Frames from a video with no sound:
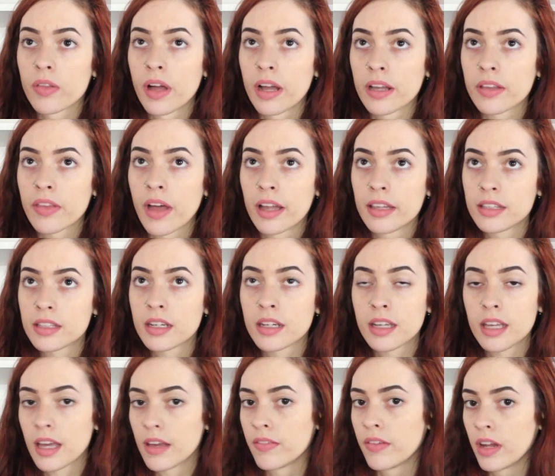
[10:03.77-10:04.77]
like that's a
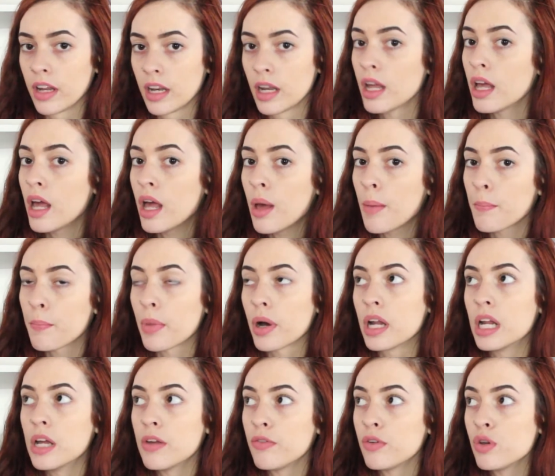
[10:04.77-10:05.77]
given.
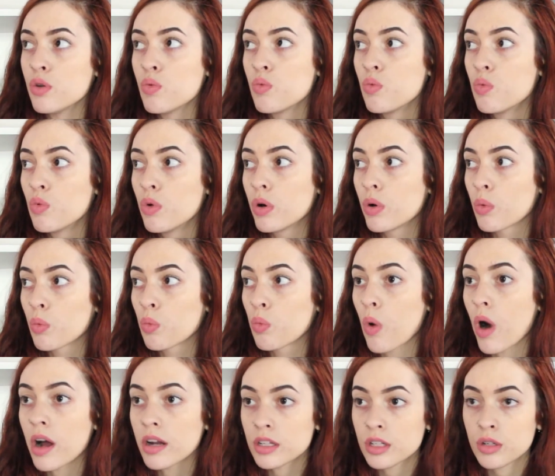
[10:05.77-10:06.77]
But if you
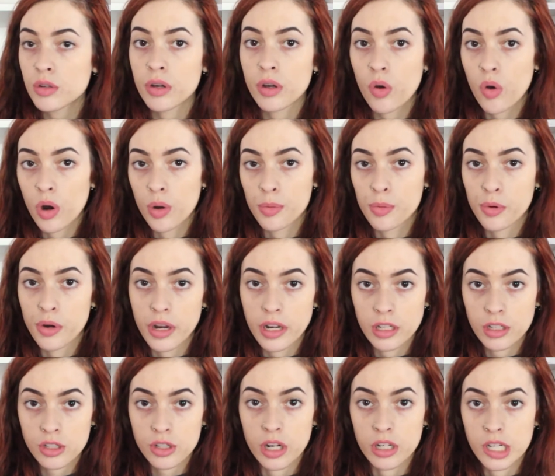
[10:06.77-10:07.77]
want to
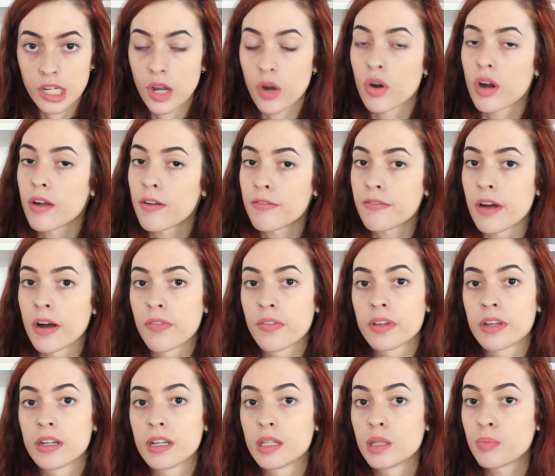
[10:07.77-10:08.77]
incorporate stretching or have found
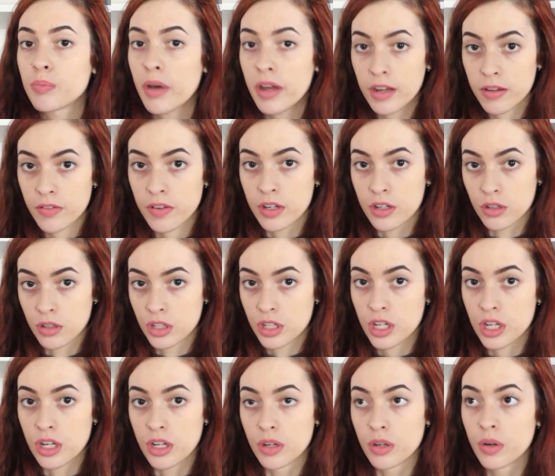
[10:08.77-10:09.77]
that it's beneficial
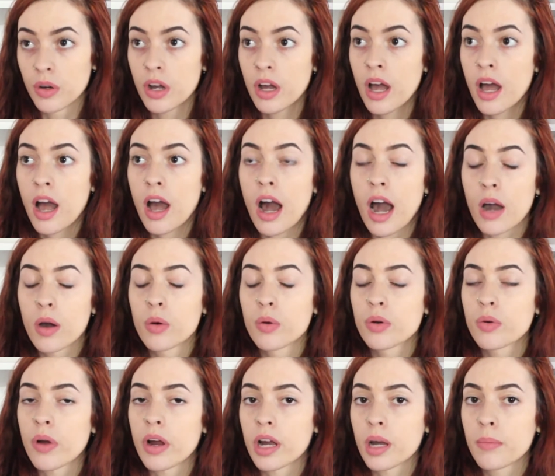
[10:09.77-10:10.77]
to you, I
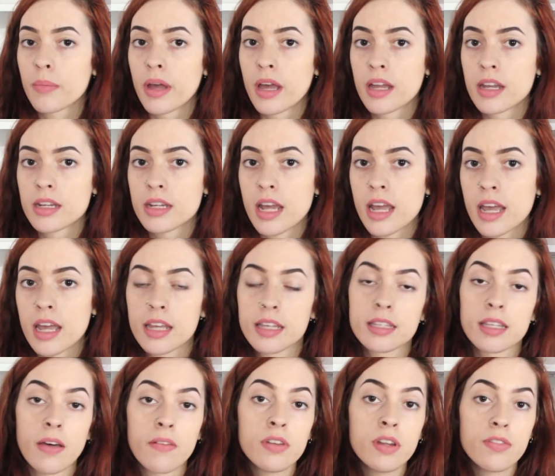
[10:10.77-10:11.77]
would recommend a
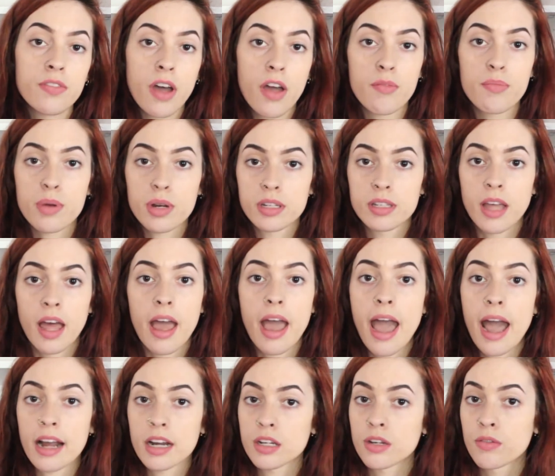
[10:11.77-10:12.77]
75%
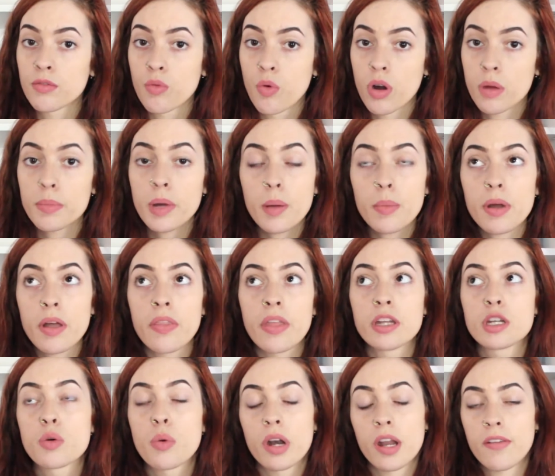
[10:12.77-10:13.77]
active warm-up and
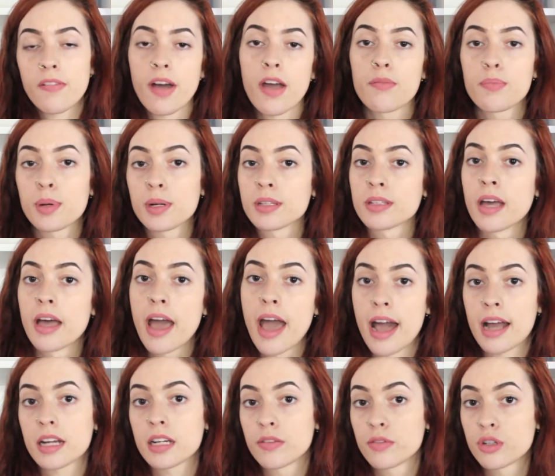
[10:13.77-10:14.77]
then 25%
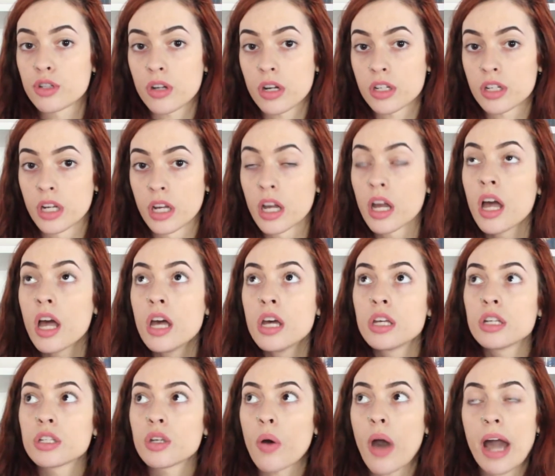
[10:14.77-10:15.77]
active stretching.
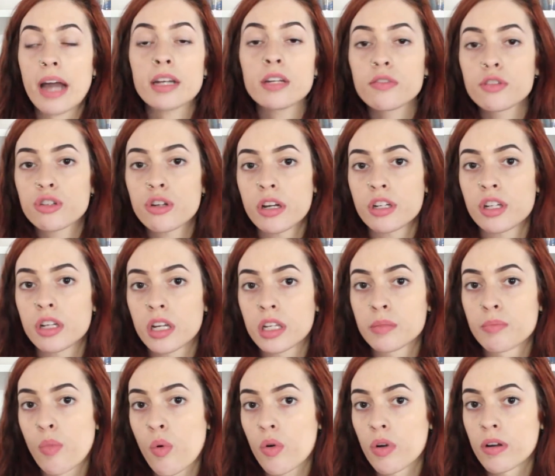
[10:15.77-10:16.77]
So active stretching is
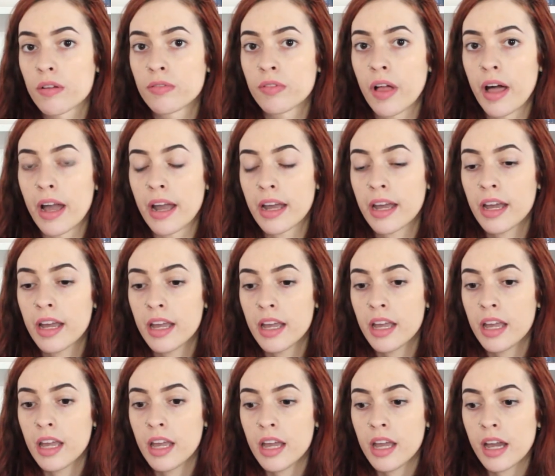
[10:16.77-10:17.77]
more of like,
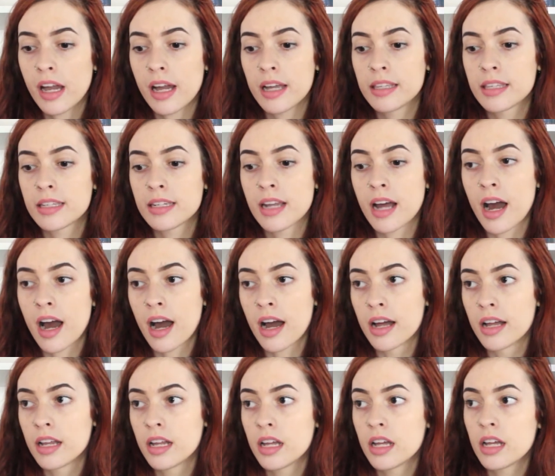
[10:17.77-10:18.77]
it's
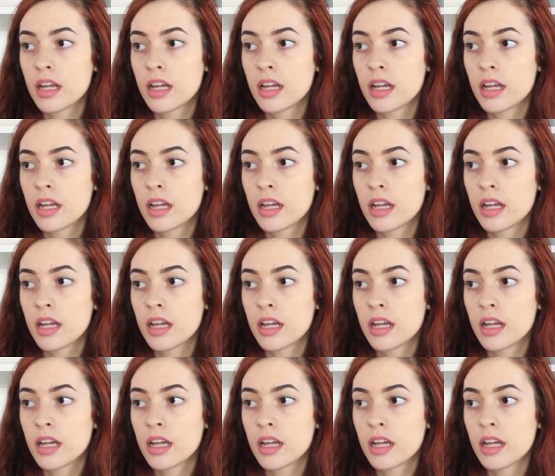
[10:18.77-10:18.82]
not,